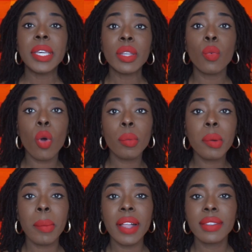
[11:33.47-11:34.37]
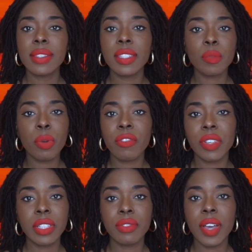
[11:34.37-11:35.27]
In the warmer months, it's
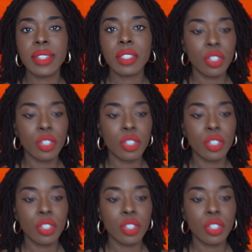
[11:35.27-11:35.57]
perfectly fine